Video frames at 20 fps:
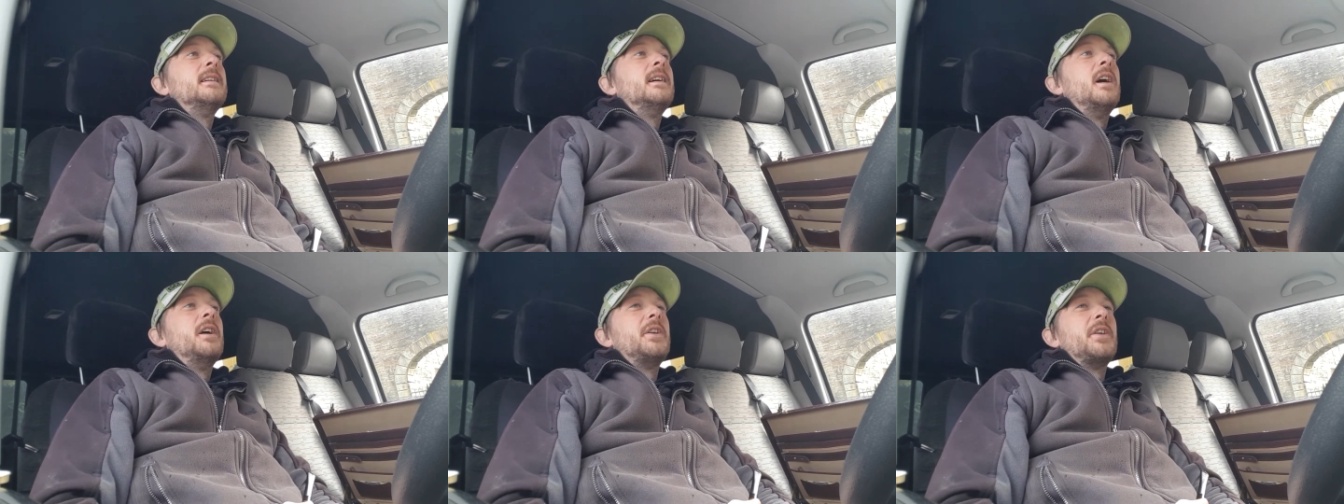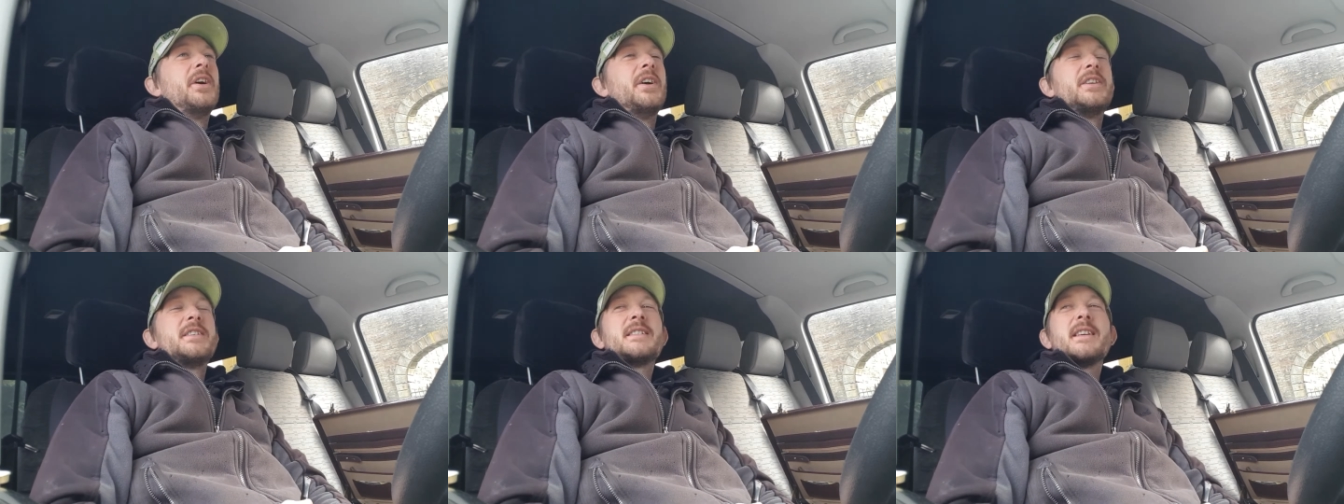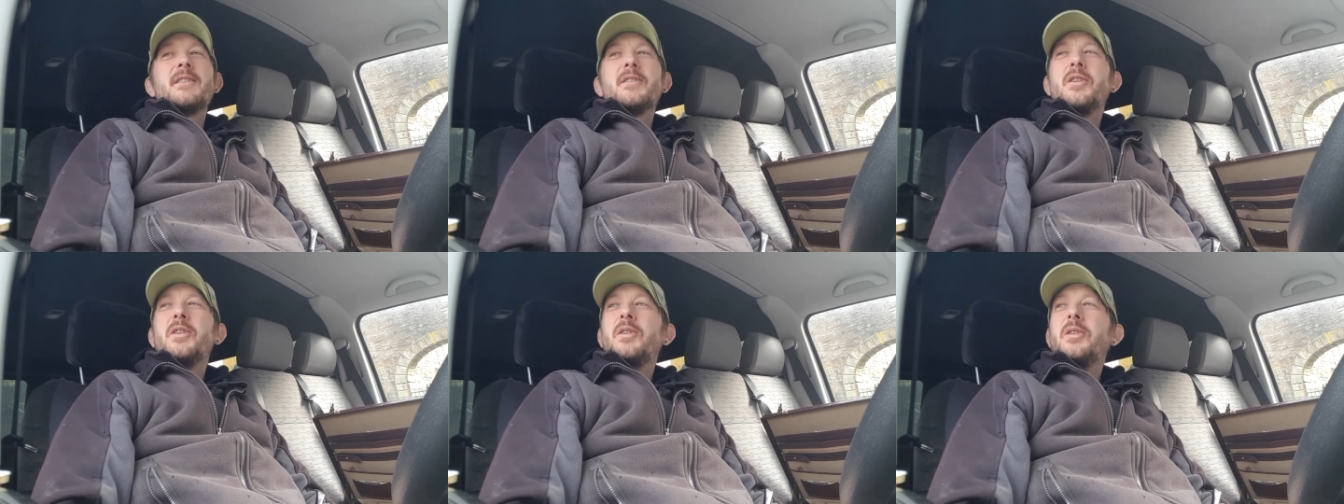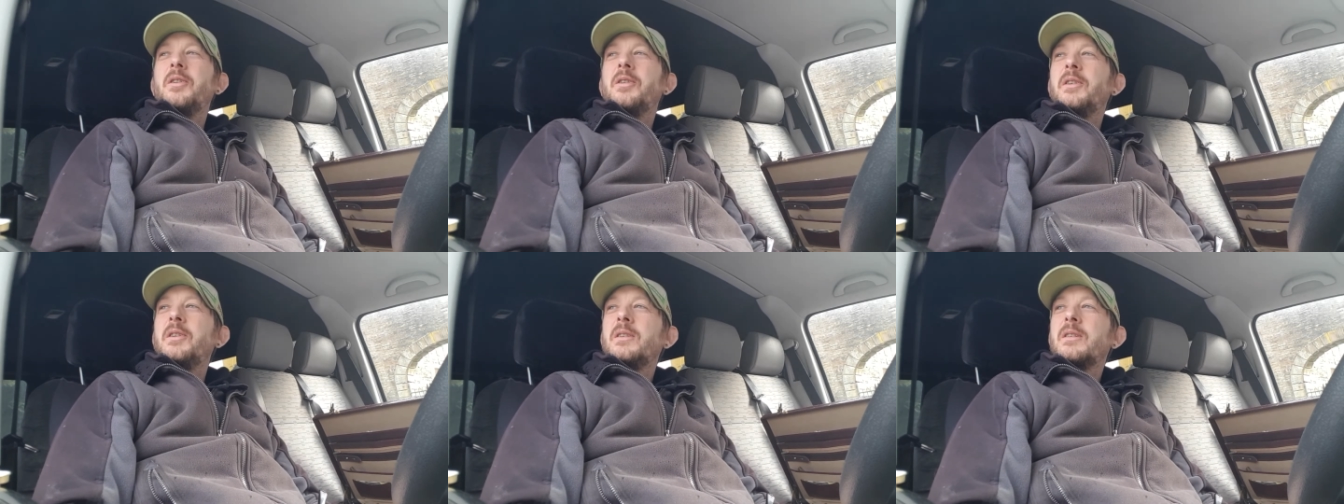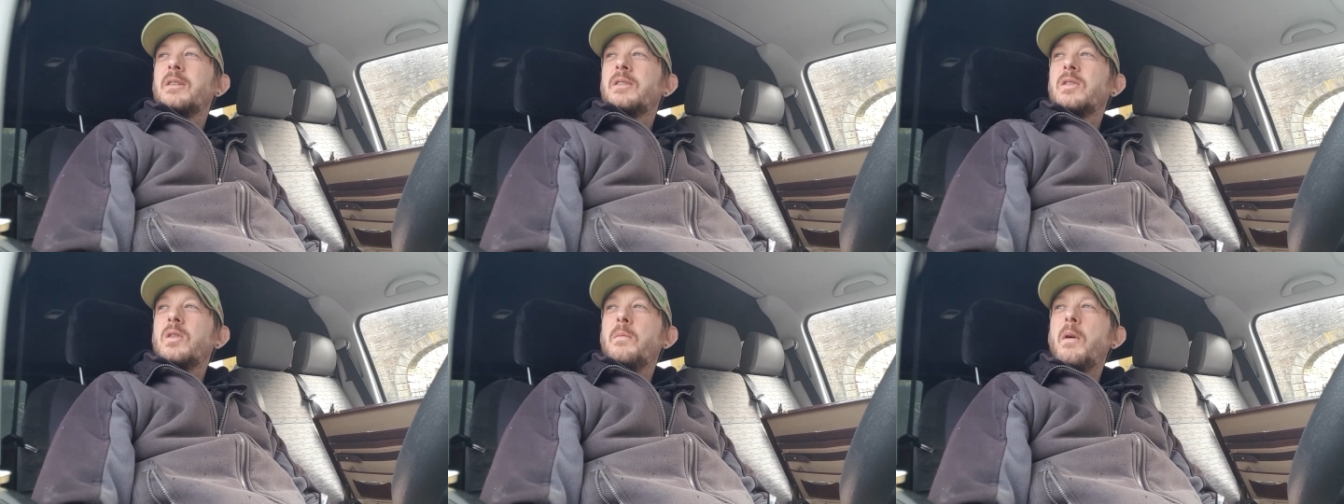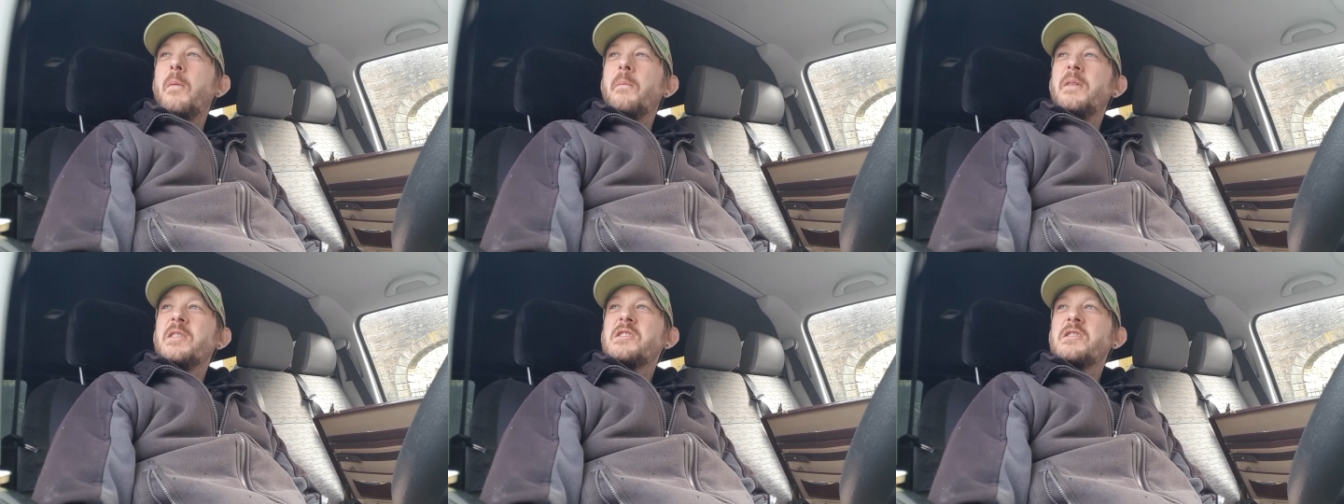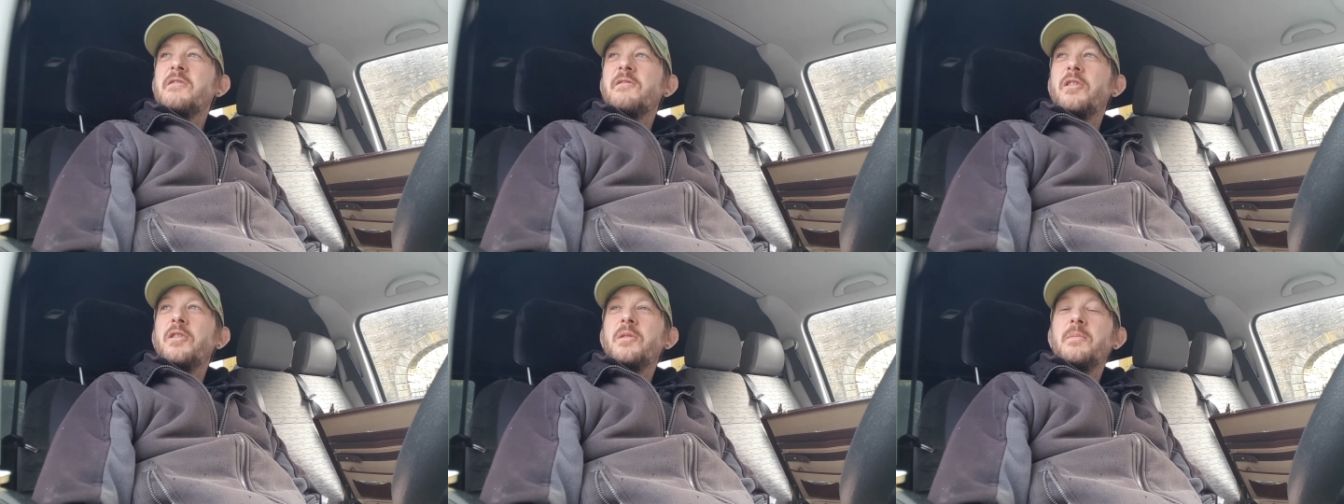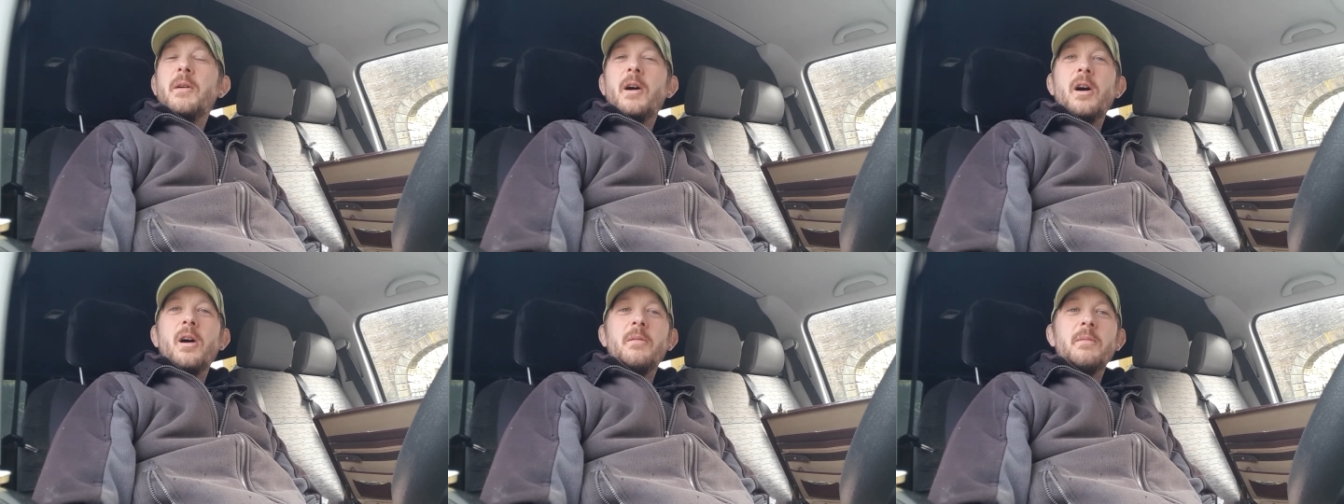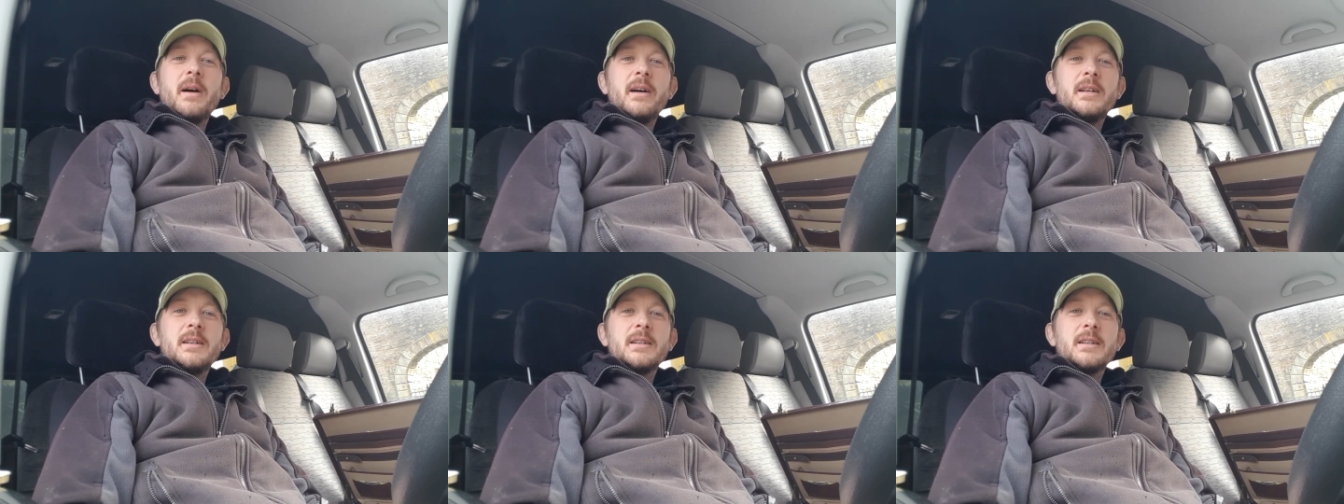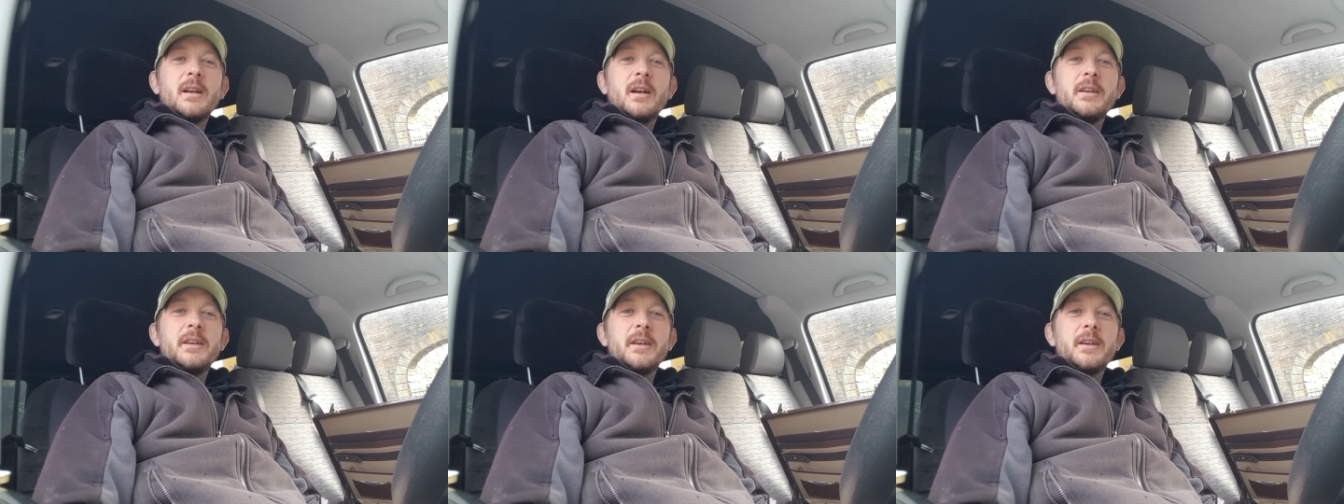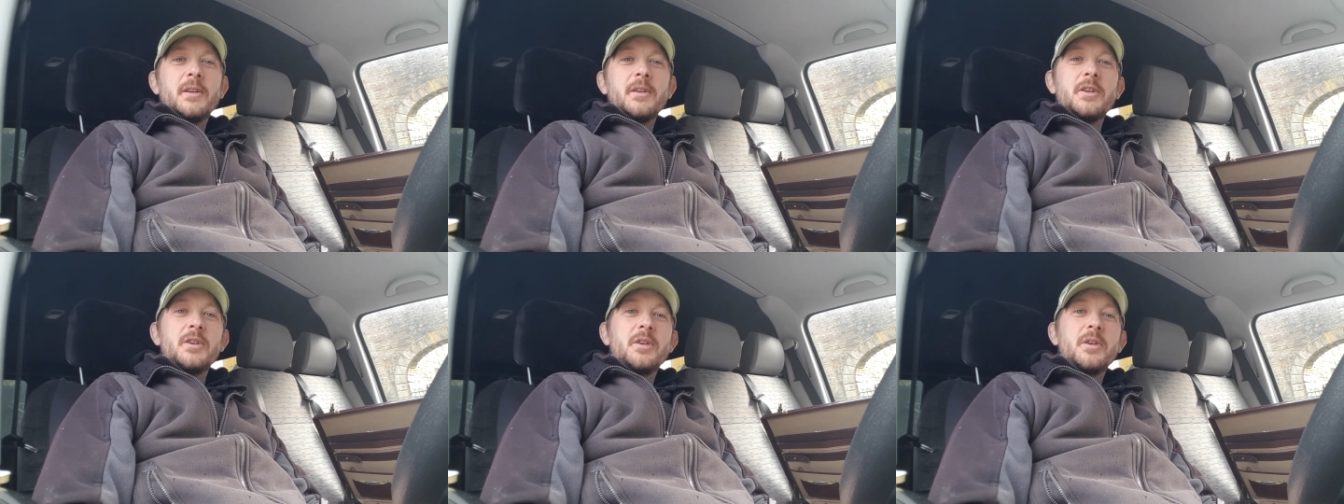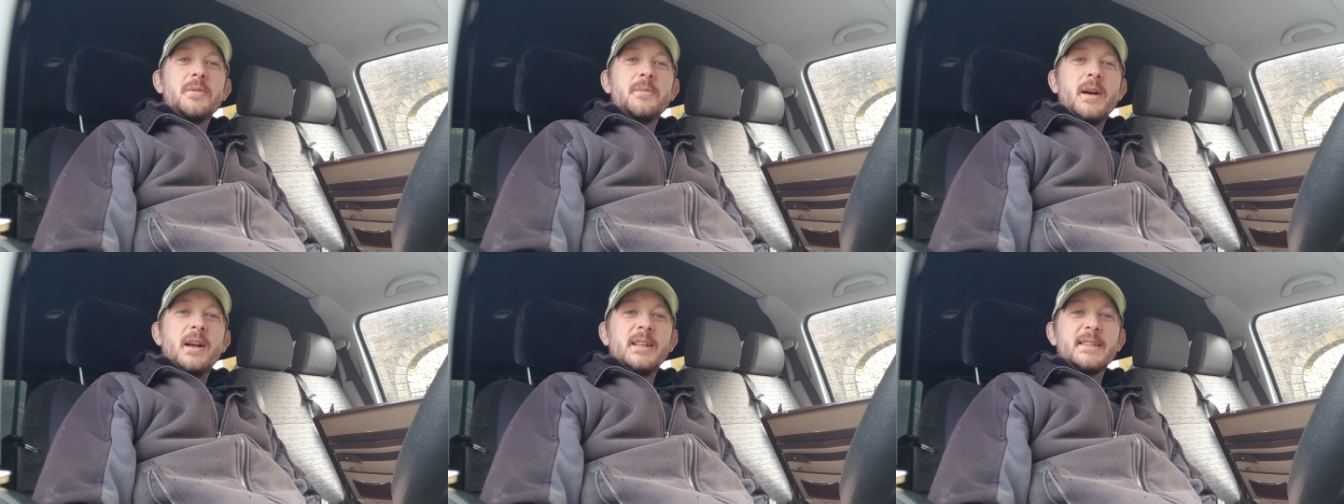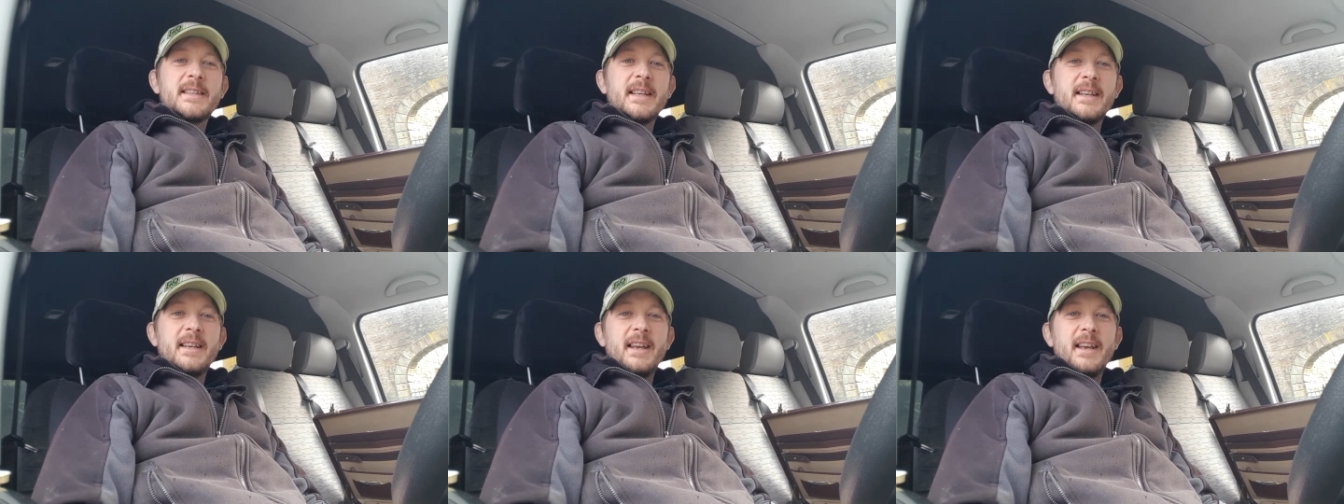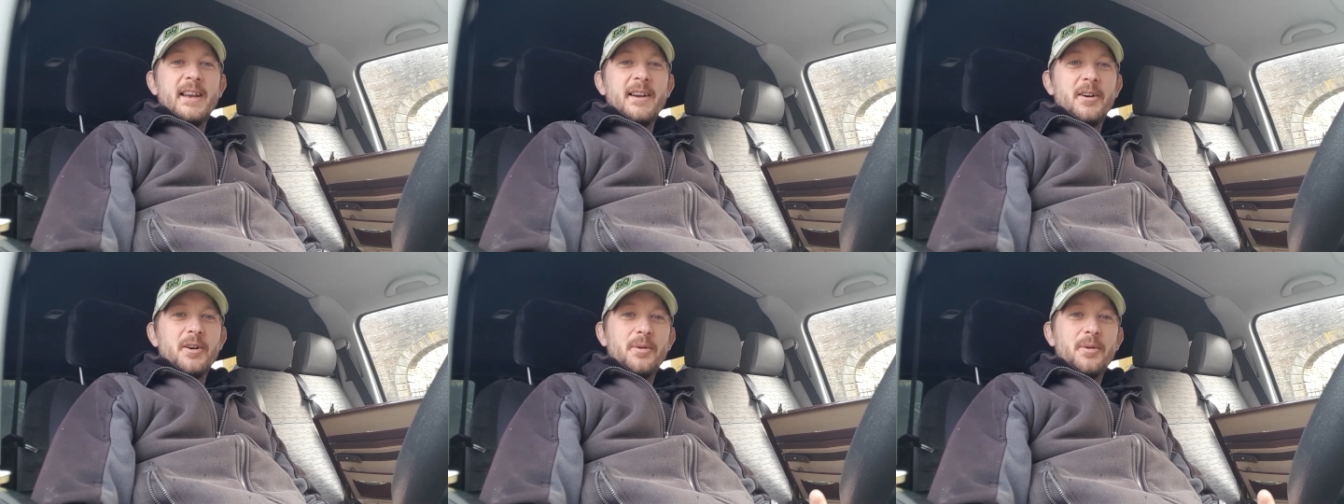and I said, "Oh, come on, Mr Rhubarb, are you going to do well today?"